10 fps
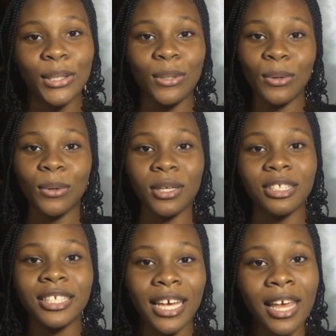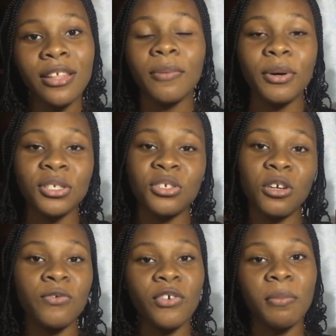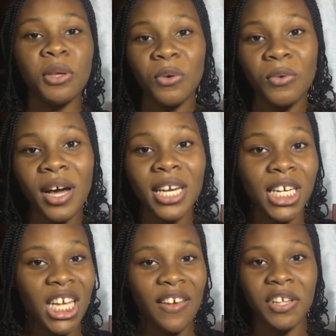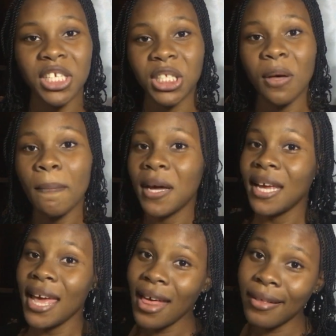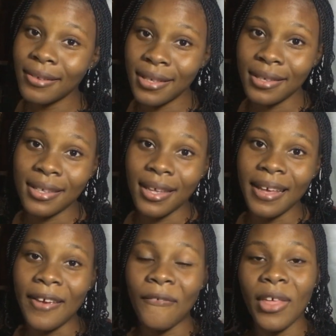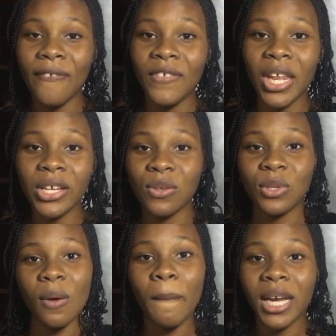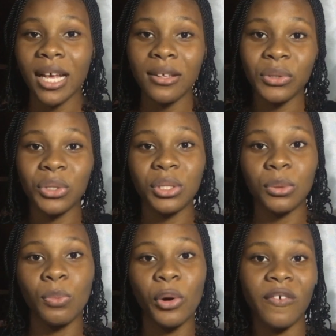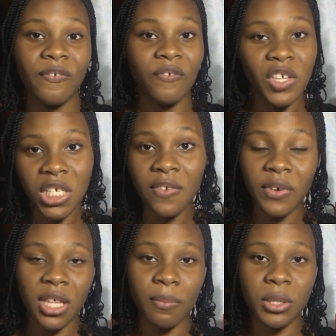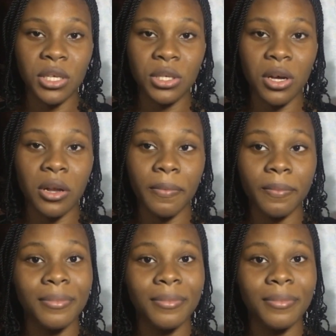to take the position from you and give it to somebody else if they feel as if somebody else is more fitting for that position.